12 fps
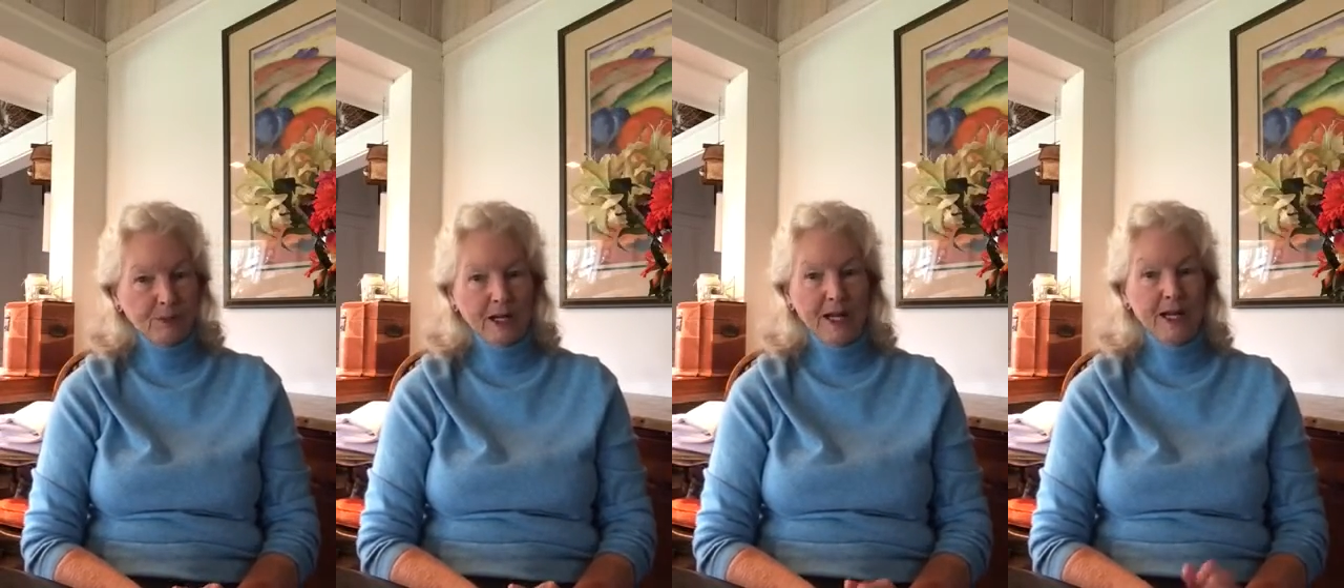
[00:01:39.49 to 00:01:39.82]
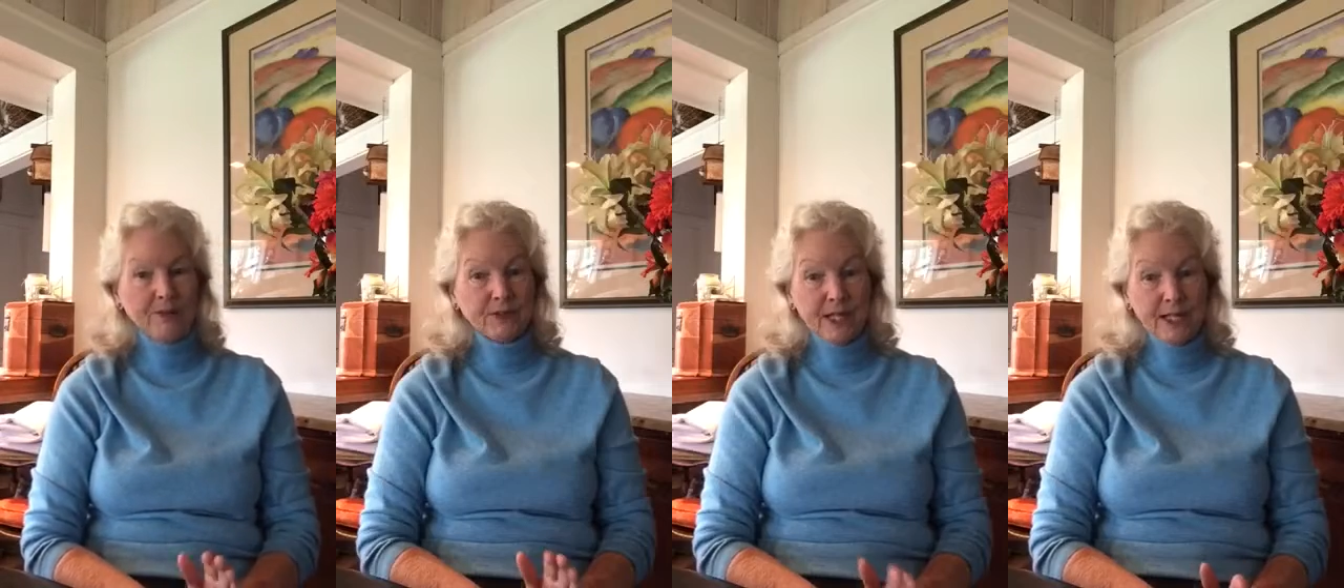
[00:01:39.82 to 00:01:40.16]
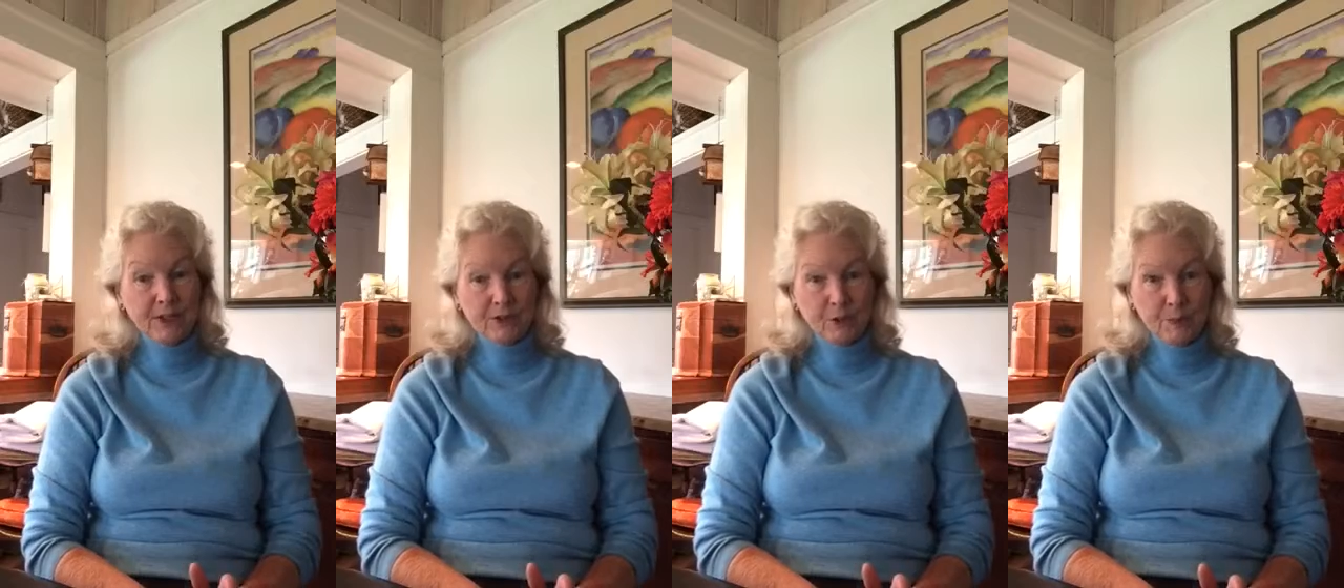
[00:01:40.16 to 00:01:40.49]
I have to
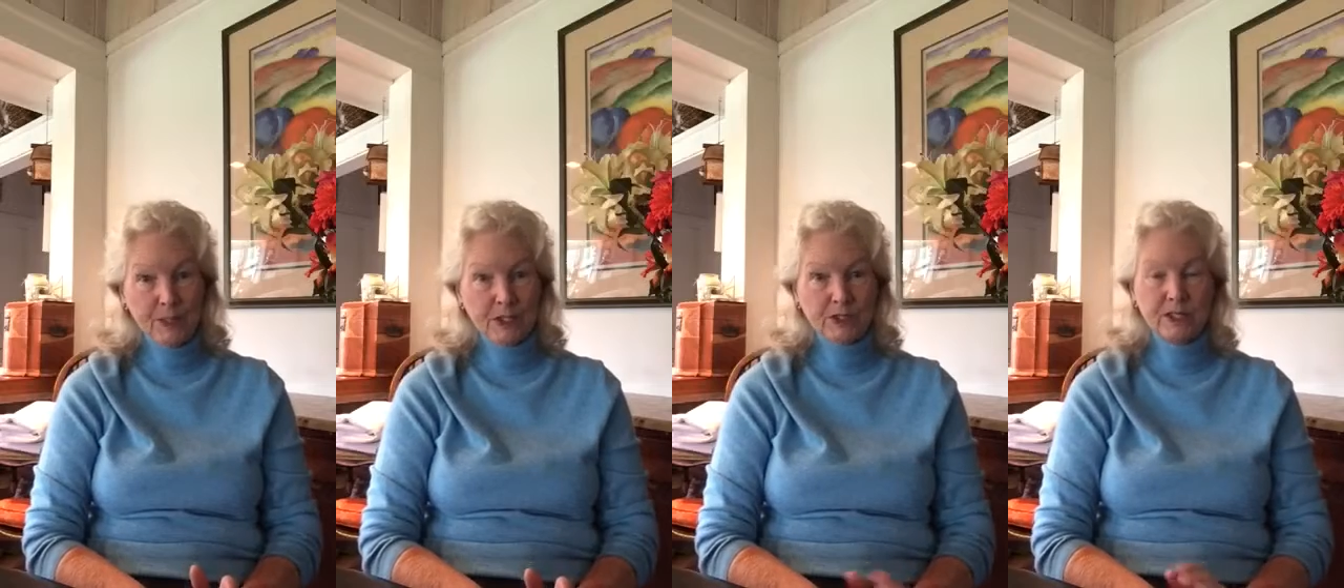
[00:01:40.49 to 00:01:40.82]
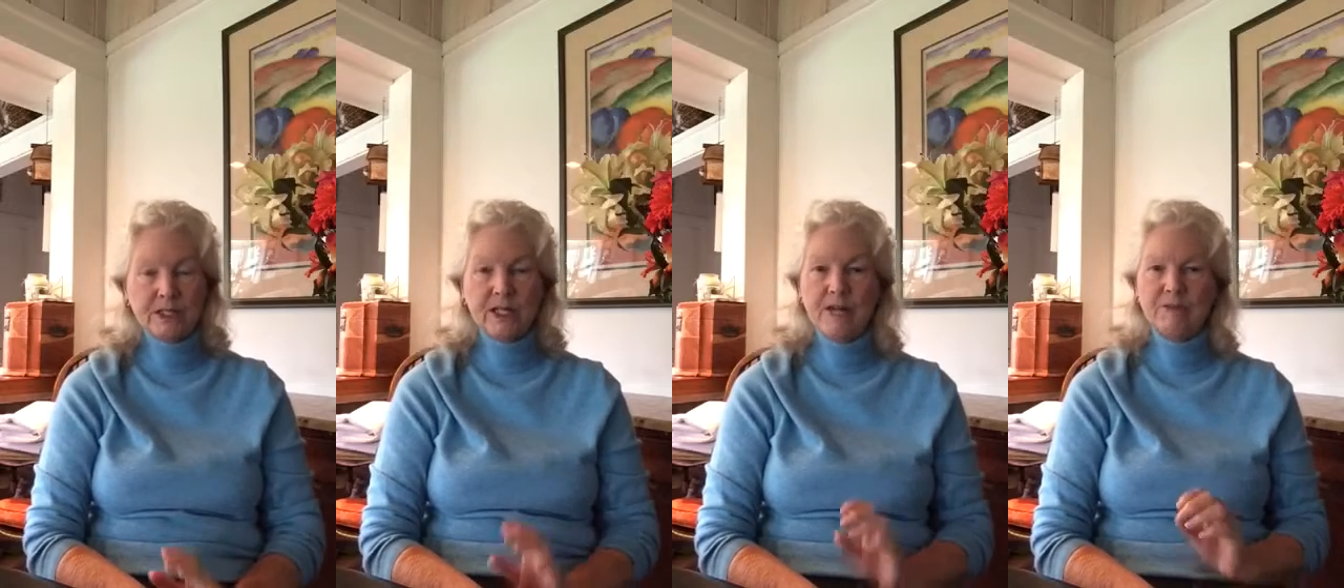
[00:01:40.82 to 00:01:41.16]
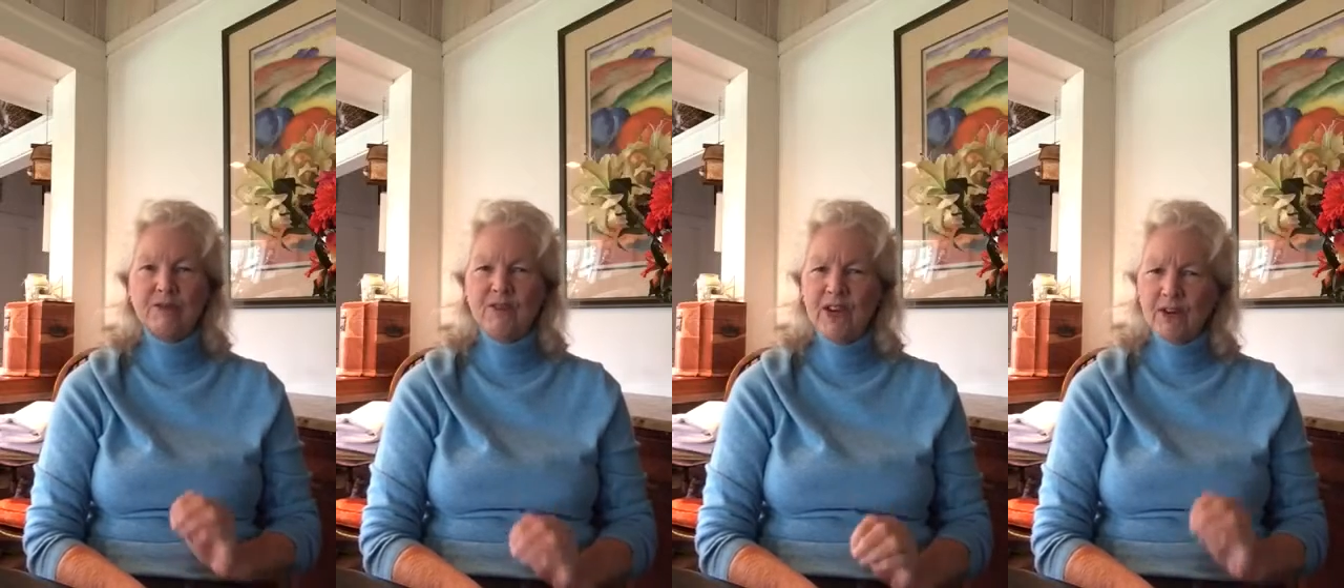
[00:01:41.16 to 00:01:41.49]
ask your patience. I
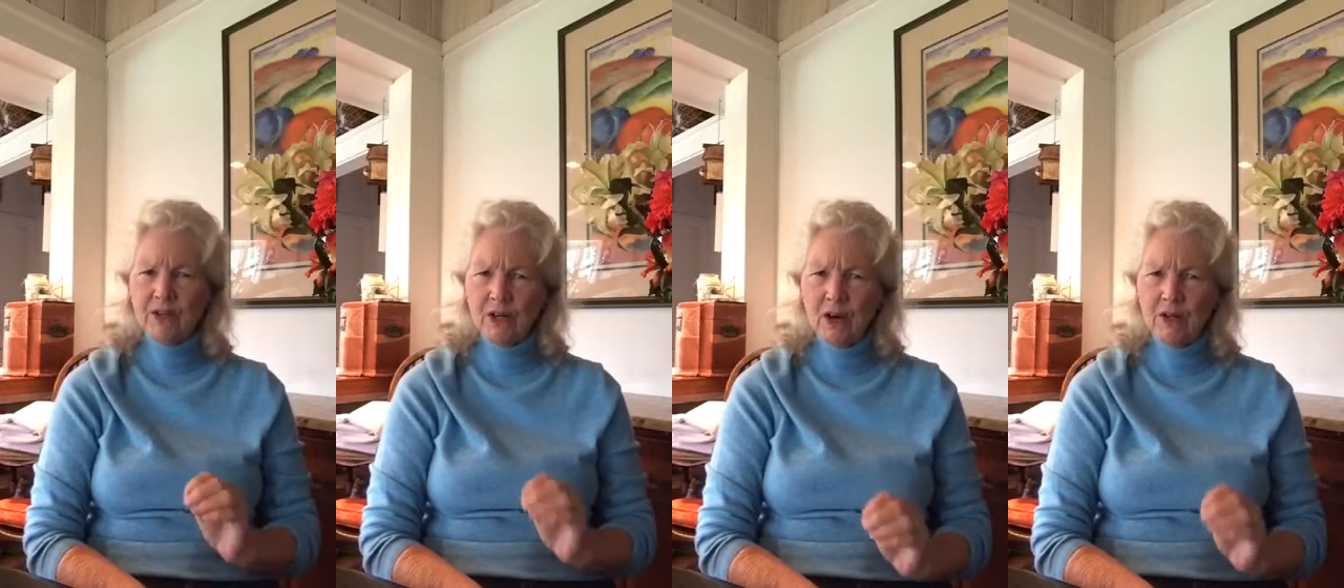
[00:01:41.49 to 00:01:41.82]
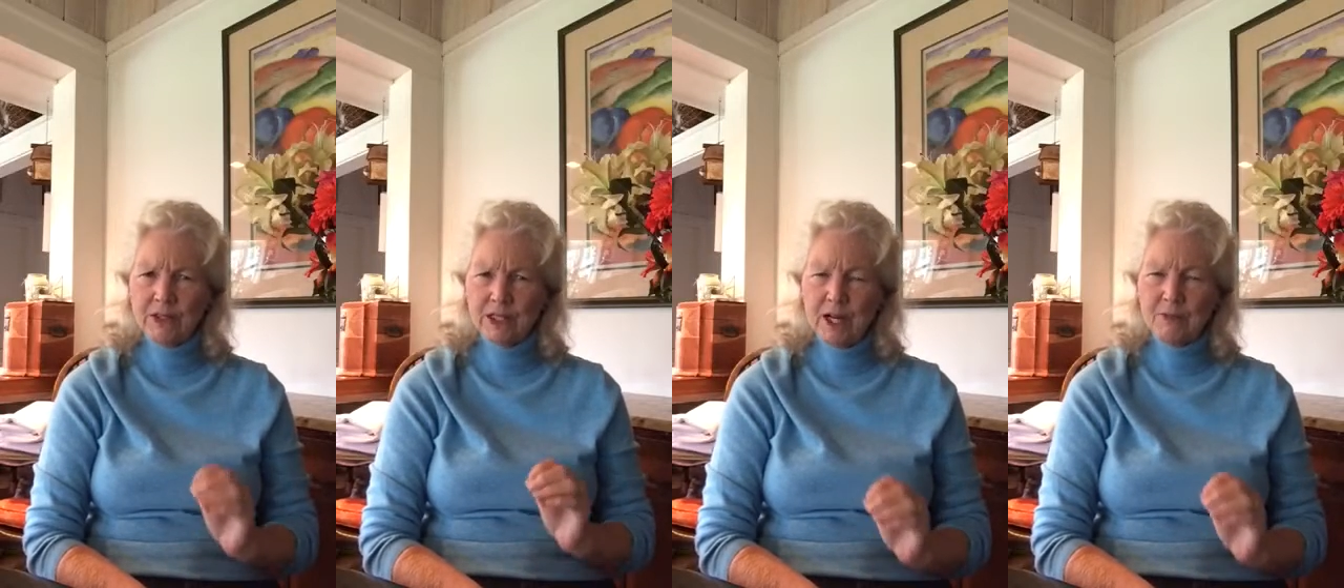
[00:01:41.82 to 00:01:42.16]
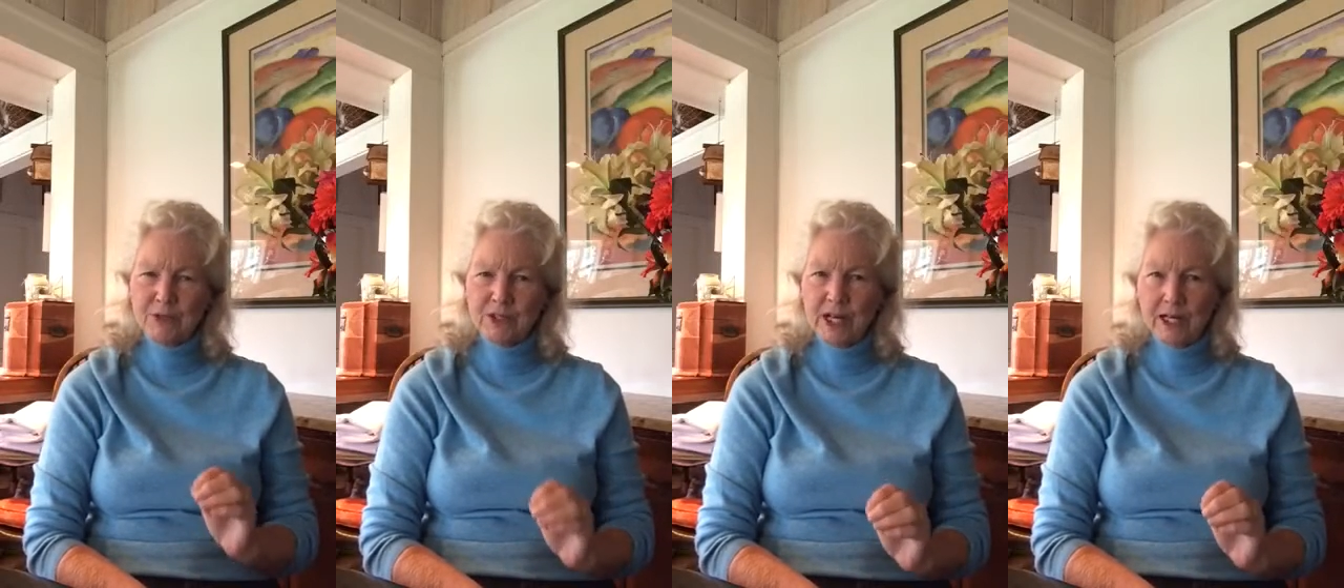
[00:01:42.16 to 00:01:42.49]
have a very hard
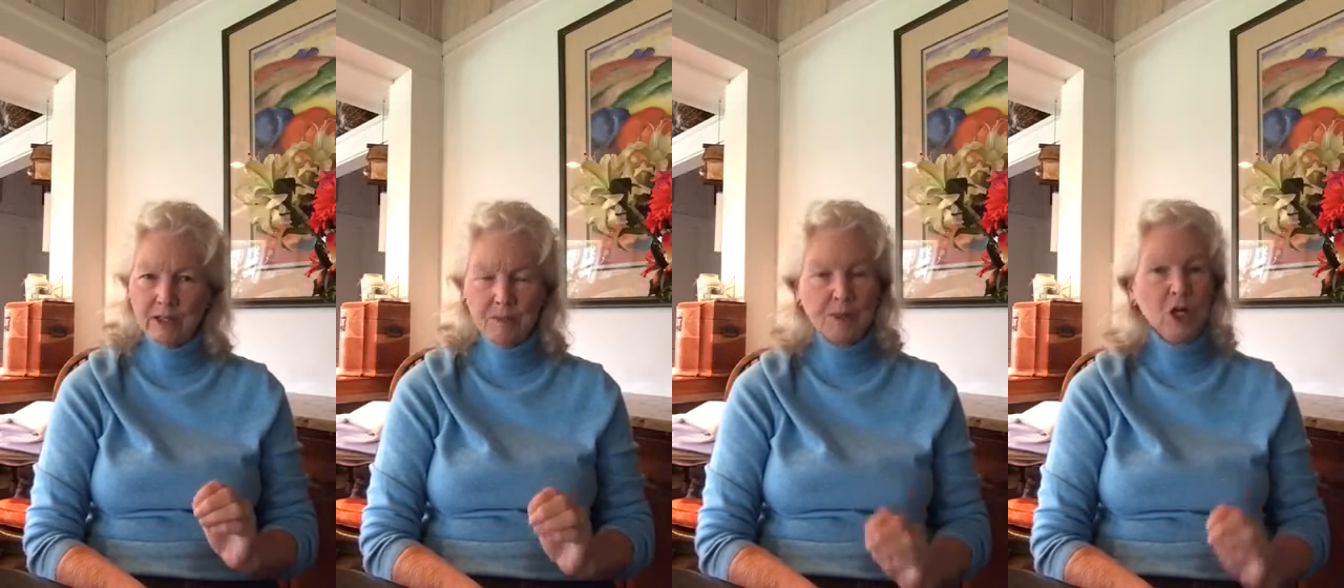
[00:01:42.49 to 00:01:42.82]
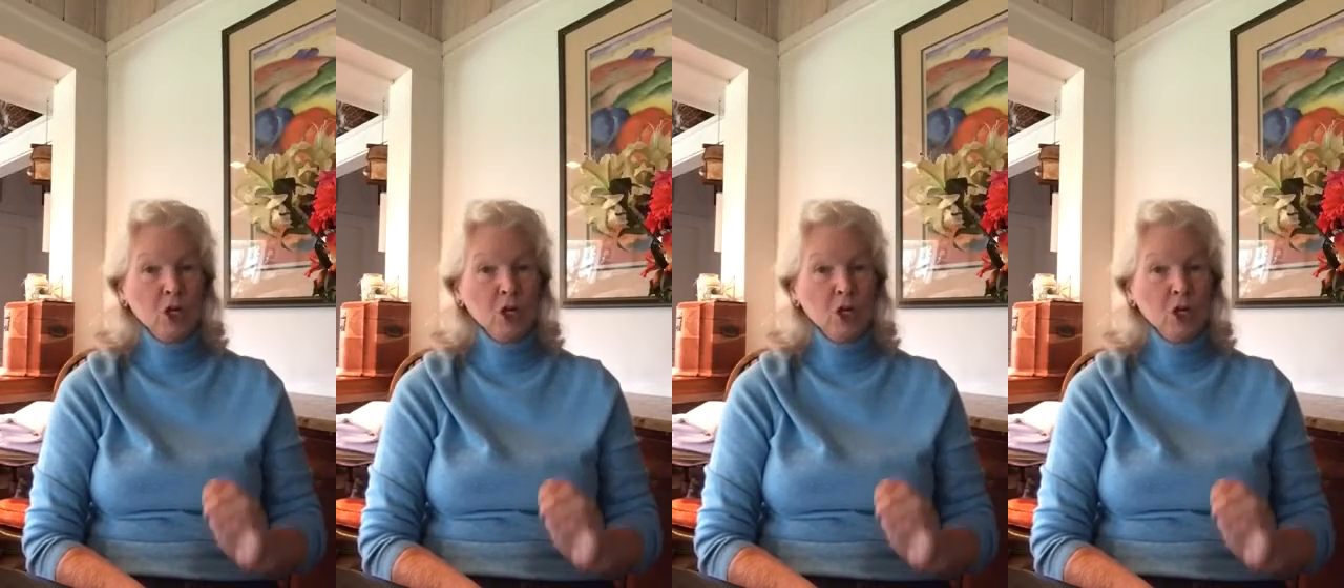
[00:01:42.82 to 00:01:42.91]
time saying